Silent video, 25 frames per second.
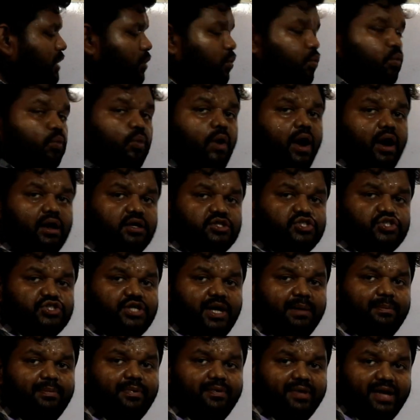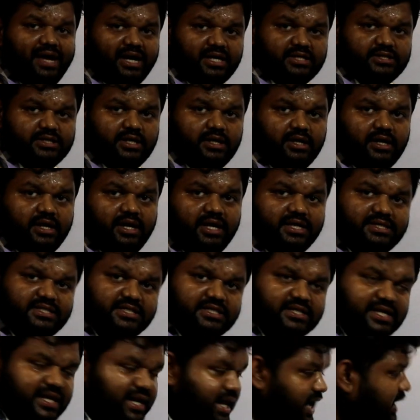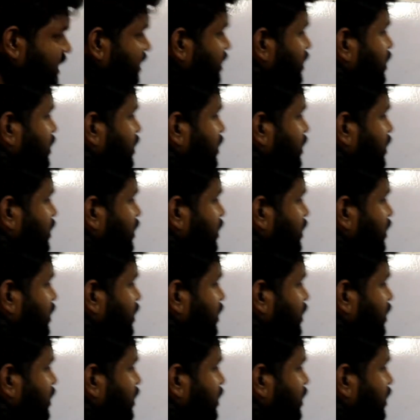one step reaction. Is it clear?